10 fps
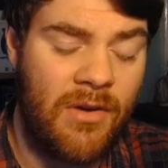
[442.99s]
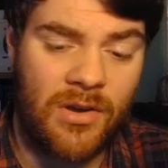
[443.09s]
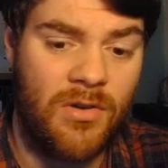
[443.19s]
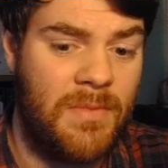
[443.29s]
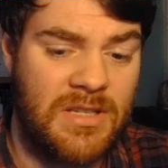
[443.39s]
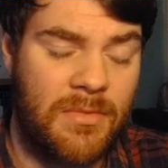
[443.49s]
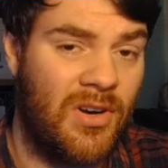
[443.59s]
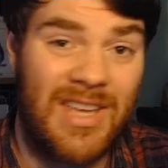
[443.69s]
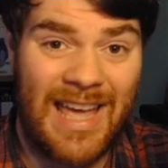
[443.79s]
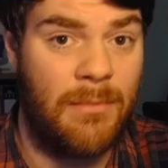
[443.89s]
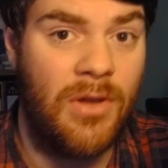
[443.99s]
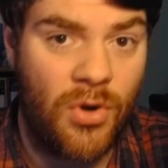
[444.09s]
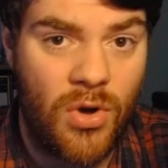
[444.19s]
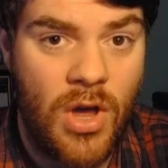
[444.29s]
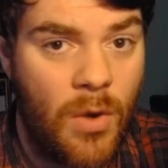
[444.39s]
It could be something like
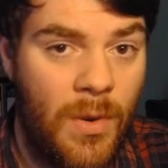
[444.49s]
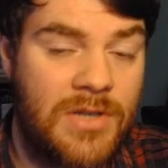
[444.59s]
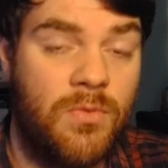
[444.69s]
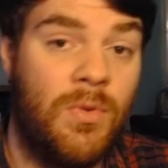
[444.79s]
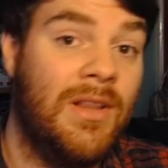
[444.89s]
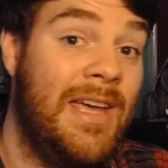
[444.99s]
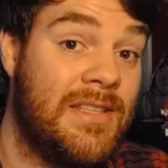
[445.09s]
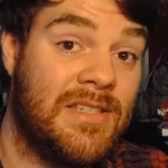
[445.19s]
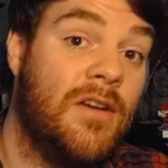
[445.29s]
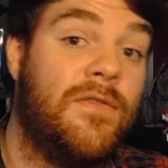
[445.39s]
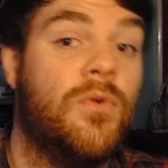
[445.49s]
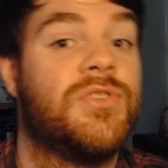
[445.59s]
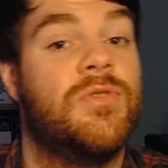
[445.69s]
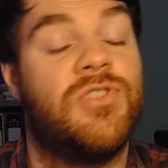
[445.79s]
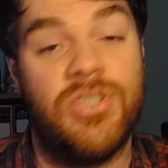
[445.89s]
Camlanor, which will itself
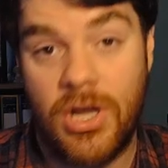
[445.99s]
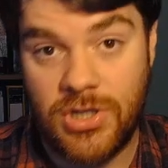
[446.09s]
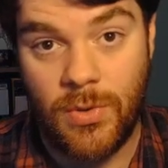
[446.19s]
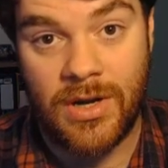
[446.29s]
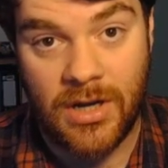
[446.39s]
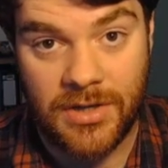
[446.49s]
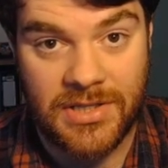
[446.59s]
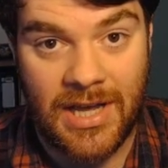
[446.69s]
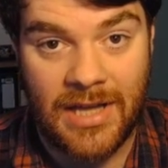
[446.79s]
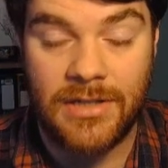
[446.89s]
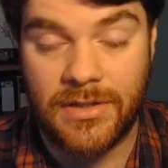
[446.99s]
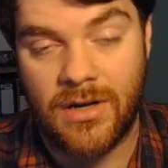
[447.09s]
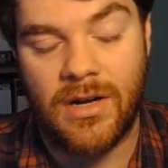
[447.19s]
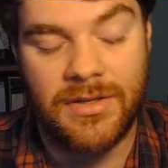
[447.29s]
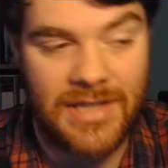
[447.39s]
also search you a card to hand, a
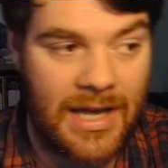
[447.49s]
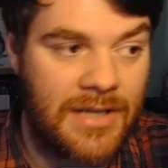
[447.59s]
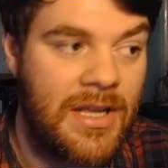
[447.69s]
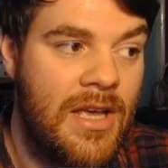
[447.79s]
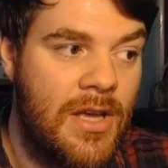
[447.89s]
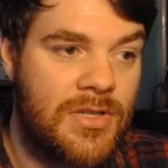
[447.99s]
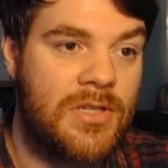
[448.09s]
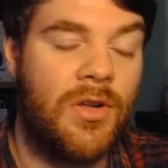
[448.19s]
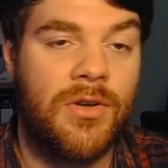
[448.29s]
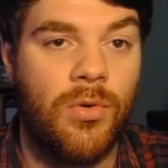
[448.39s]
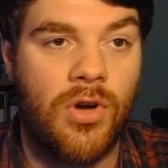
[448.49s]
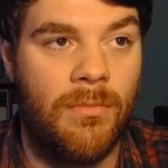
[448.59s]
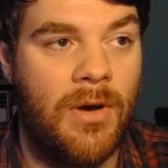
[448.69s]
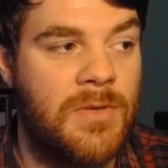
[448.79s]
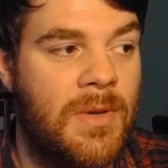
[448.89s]
dark card to hand. So there's a lot of cool
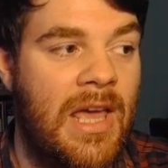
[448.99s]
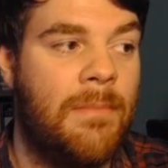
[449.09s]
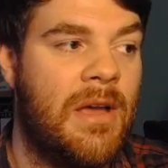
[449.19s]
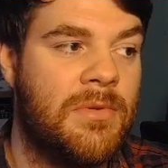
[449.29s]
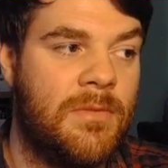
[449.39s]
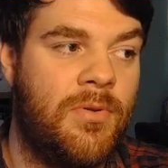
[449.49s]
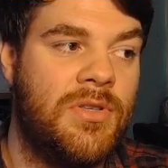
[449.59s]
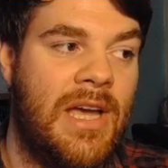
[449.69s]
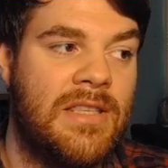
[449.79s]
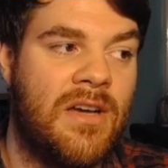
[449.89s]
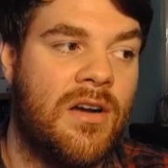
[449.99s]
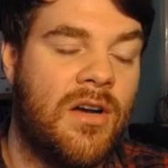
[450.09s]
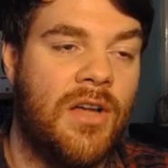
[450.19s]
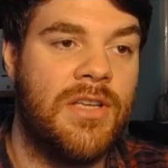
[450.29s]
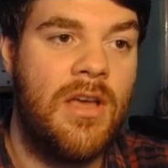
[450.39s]
combos, but yeah, being able to put a dark
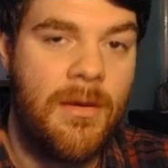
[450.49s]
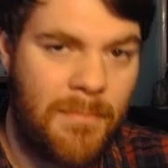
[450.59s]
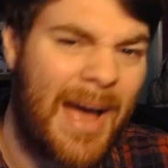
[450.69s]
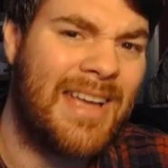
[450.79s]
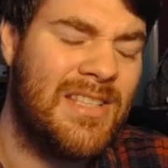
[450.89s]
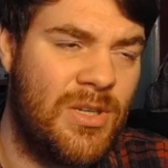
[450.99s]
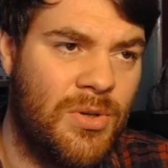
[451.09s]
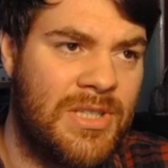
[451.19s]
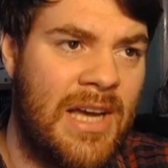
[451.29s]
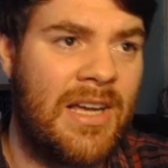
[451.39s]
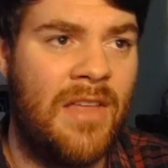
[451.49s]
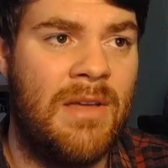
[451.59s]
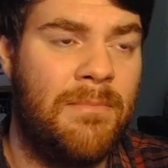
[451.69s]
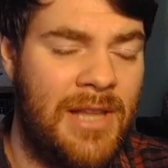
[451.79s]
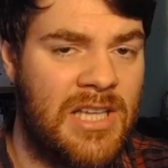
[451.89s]
card back into your deck and
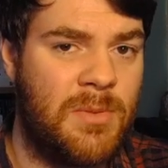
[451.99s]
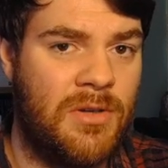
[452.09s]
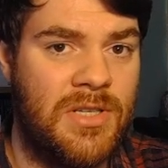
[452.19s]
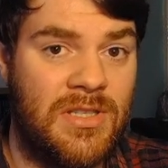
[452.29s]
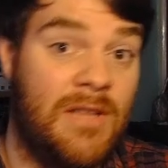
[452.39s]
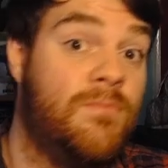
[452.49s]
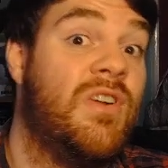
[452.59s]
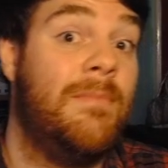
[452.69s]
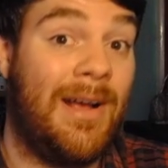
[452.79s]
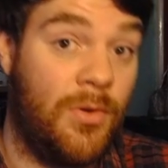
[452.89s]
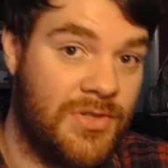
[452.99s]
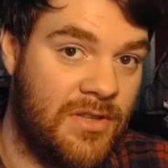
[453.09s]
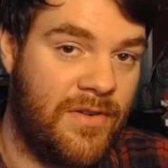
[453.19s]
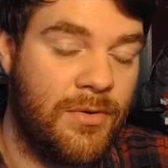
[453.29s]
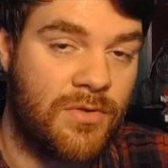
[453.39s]
then playing Spiritus, then bring it back onto
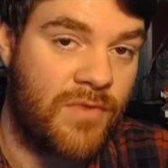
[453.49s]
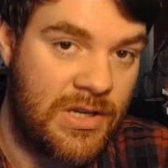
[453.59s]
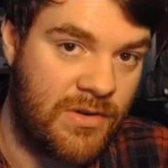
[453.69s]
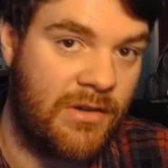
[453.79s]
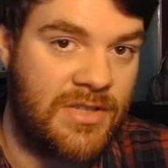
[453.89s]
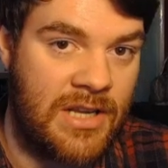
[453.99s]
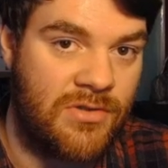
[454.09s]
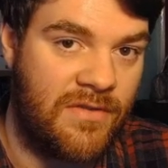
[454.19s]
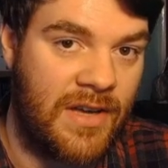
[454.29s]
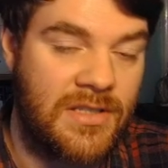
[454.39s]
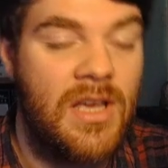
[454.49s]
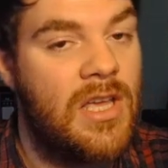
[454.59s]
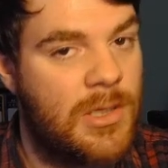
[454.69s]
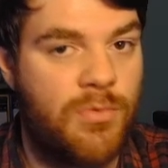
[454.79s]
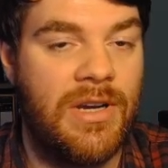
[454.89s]
the field to re-trigger its entry effect
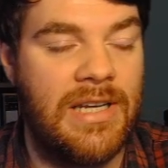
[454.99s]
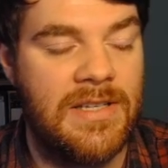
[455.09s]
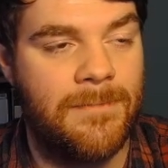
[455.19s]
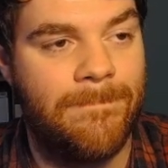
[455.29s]
is pretty decent.